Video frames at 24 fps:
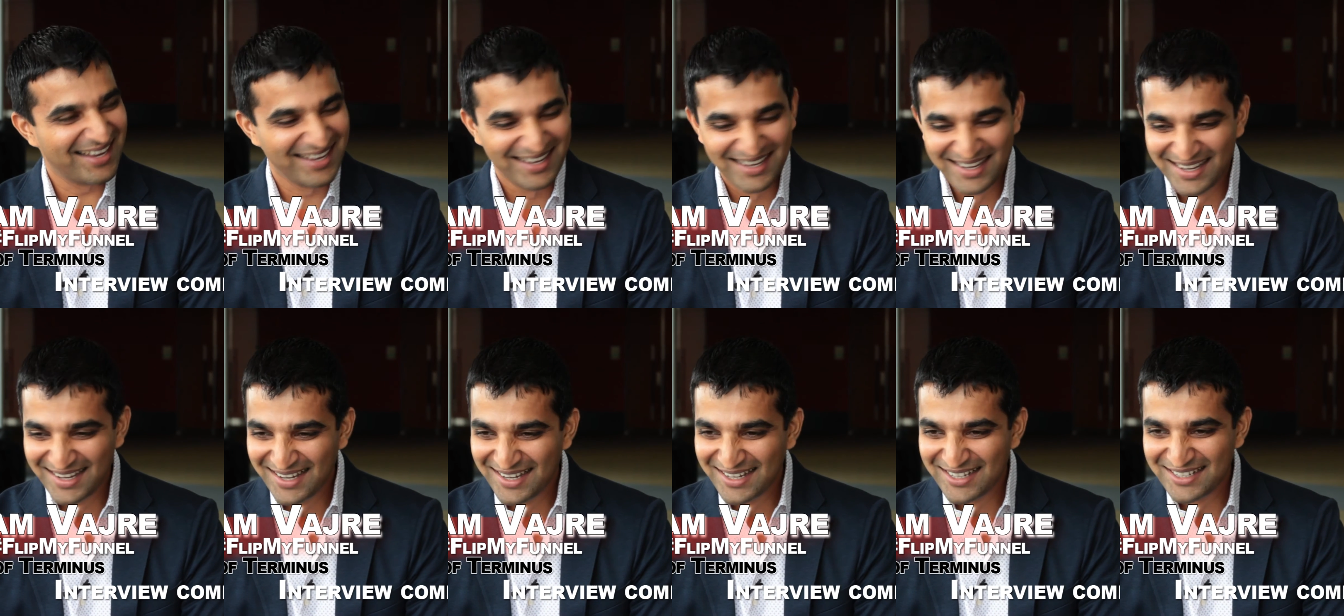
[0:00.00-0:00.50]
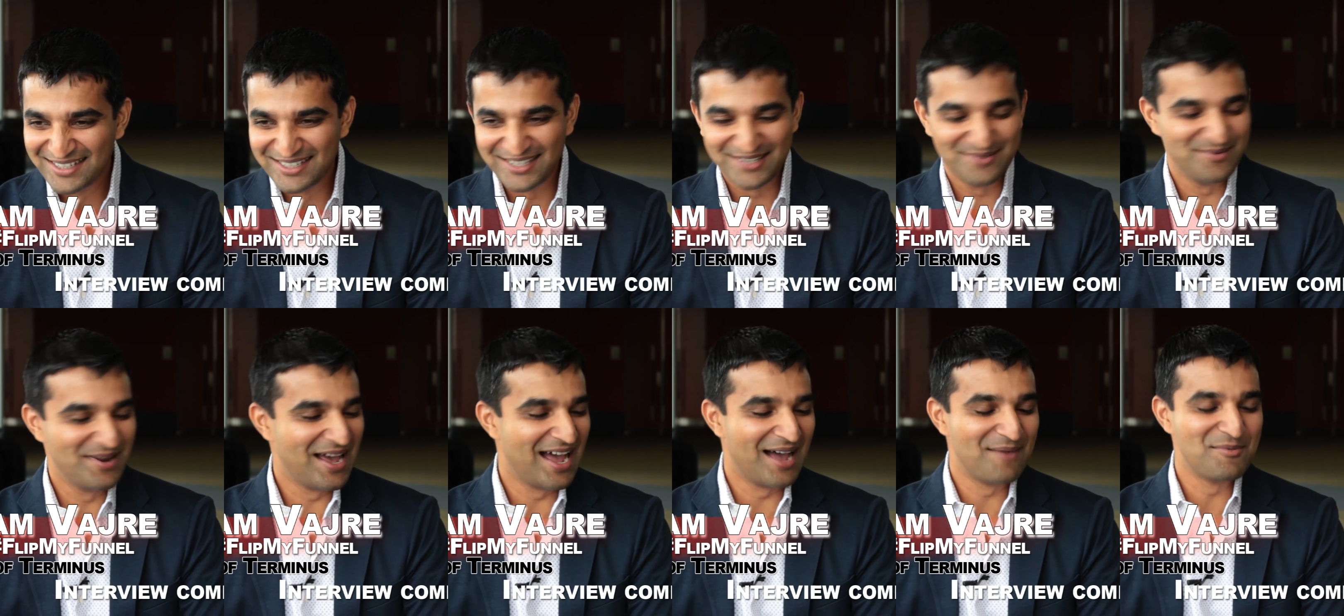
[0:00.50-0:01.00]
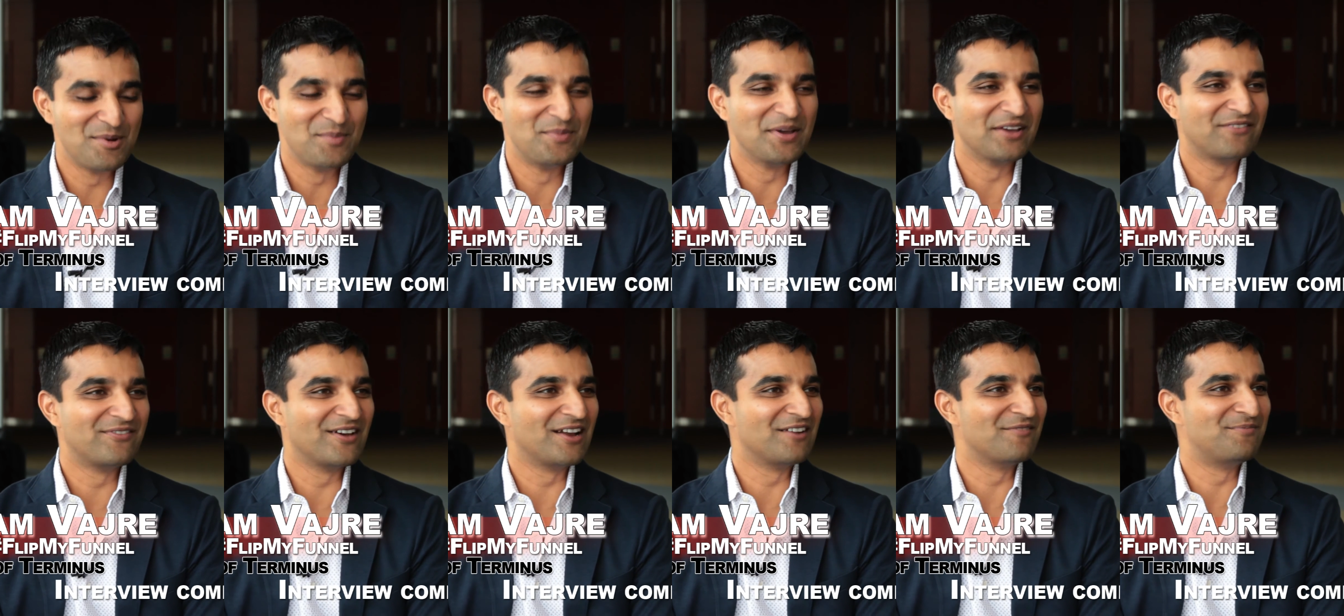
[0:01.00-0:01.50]
going to be. Dude, I'm a
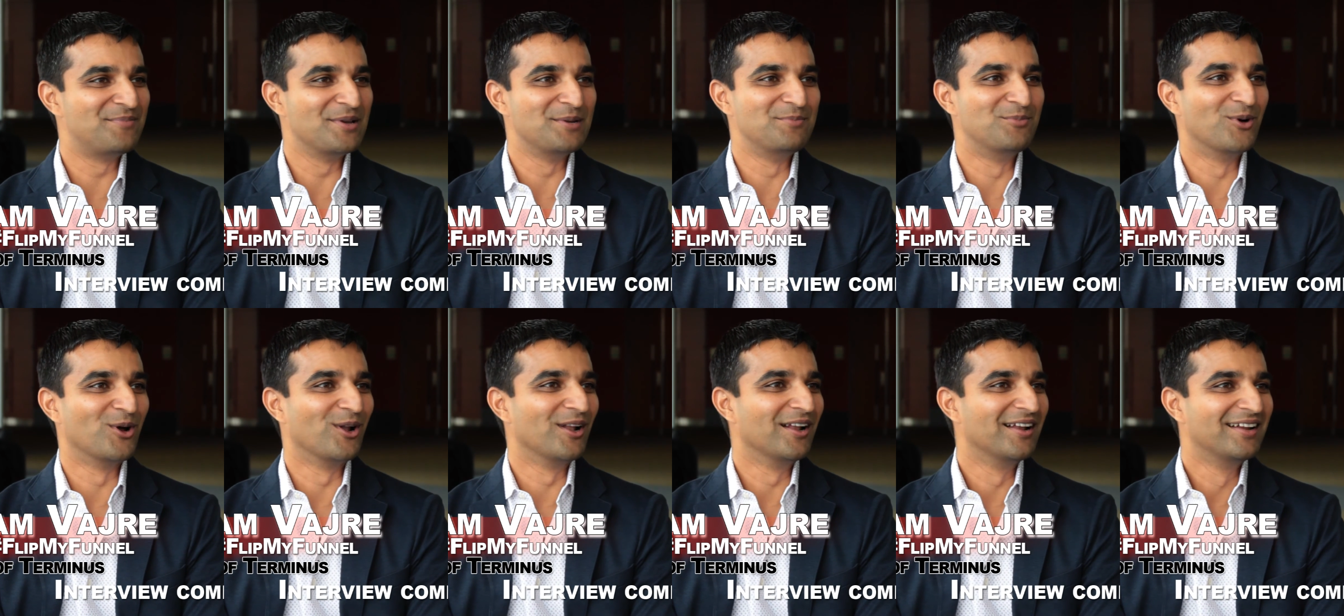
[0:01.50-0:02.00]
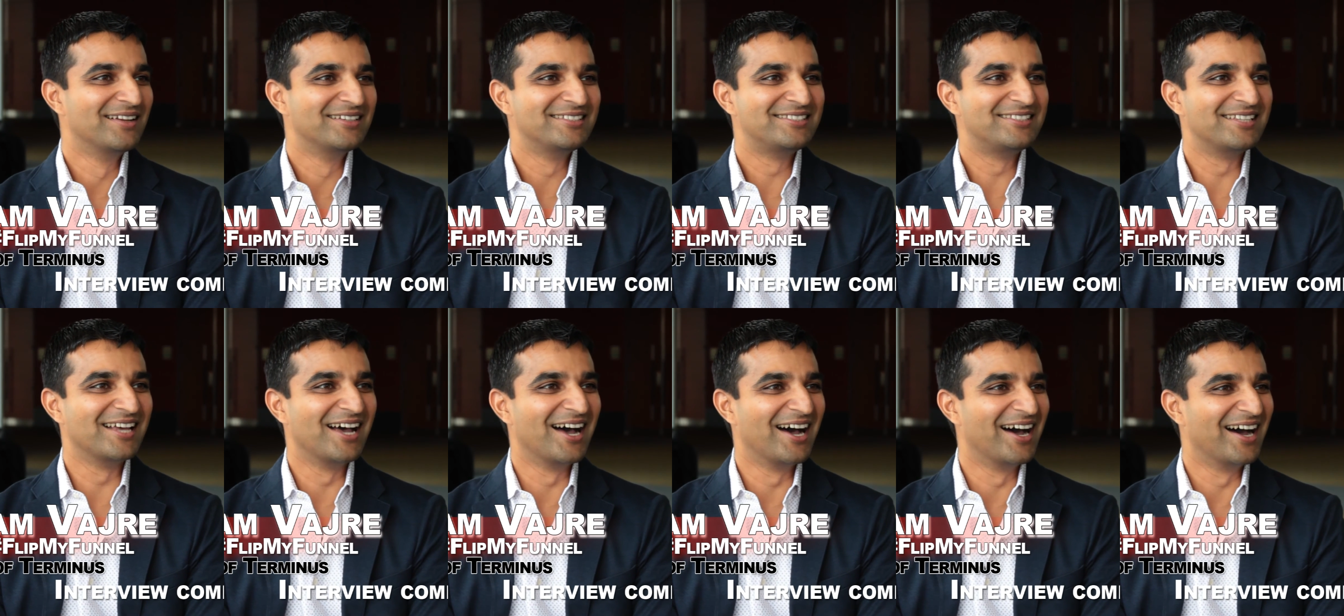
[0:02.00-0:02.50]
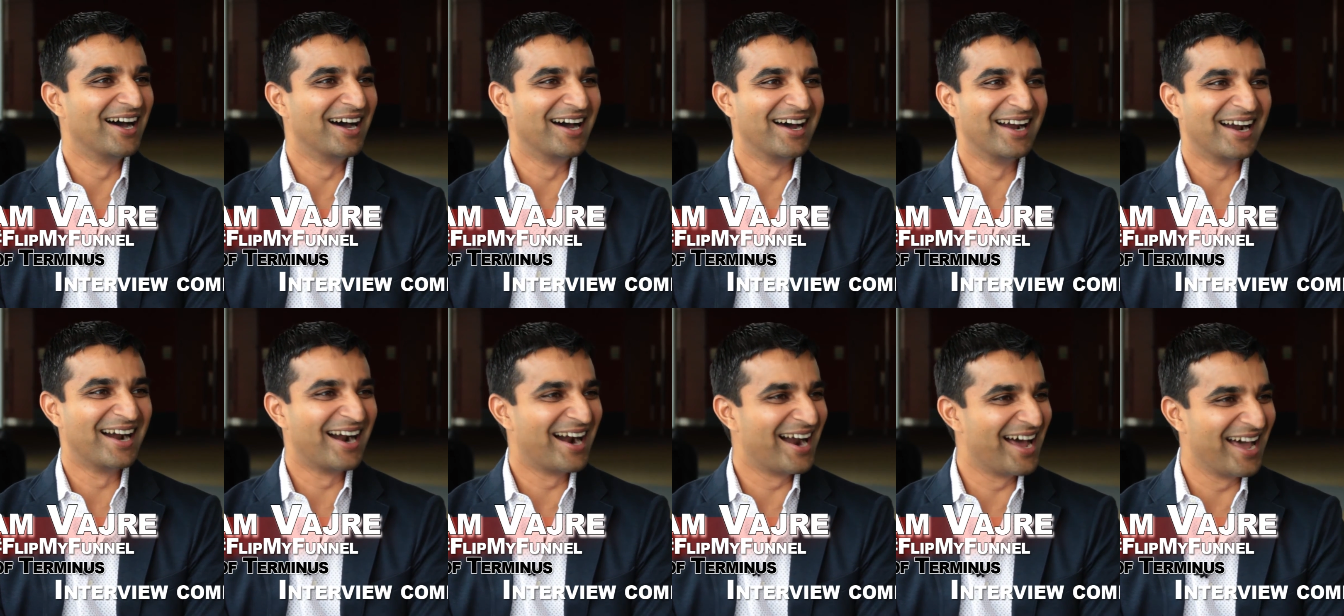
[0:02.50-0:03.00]
big fan of Pitbull. Pitbull, so,
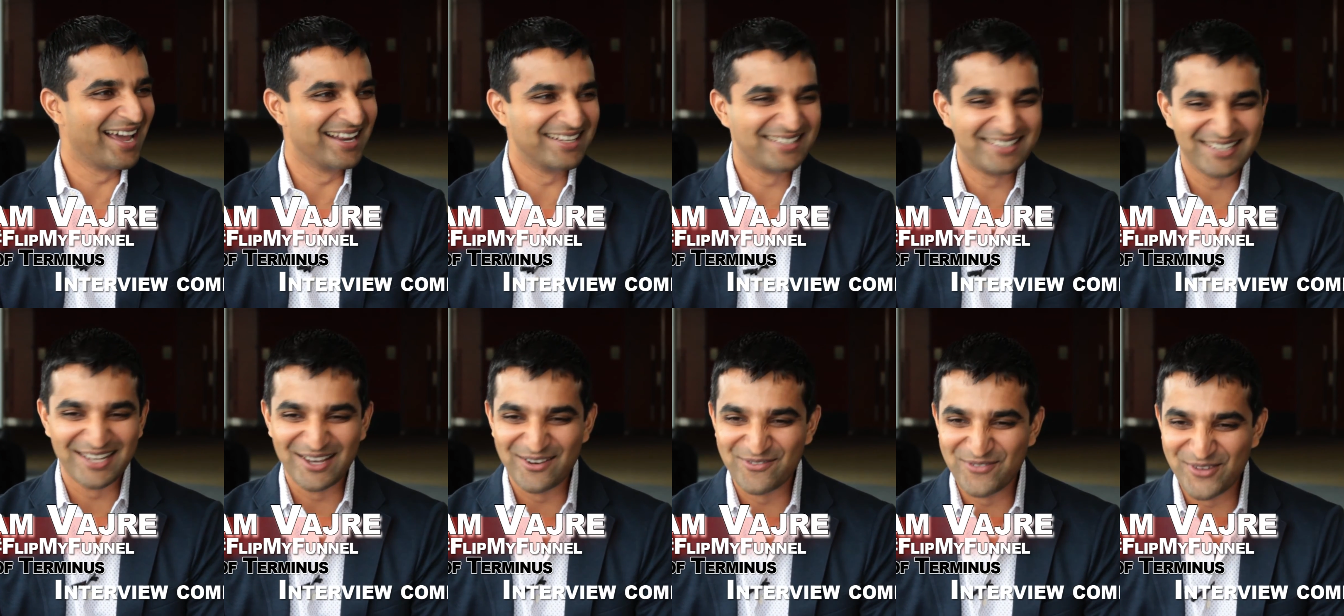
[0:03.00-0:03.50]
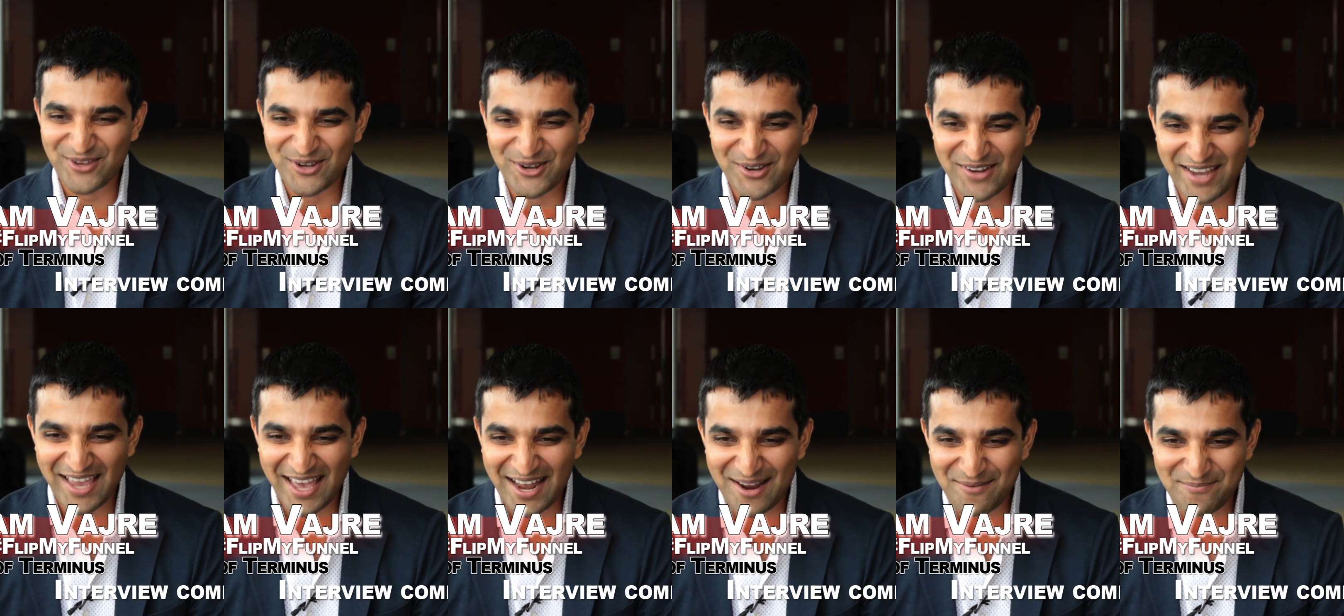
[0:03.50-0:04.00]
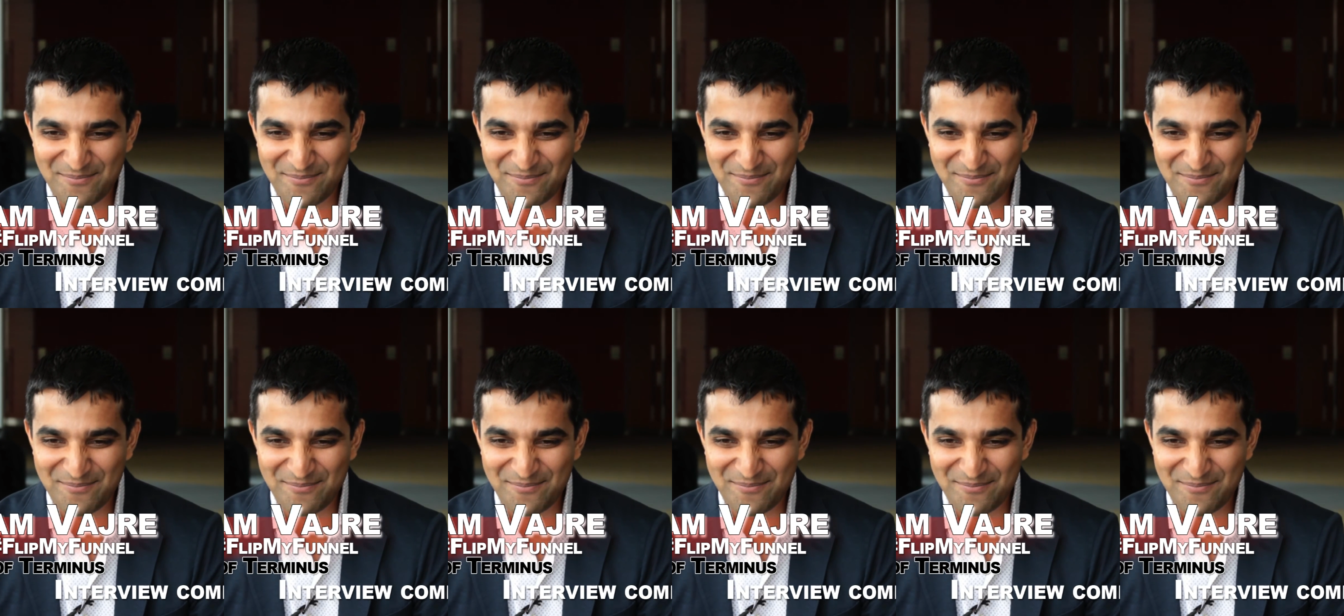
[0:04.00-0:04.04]
all right. right so if you get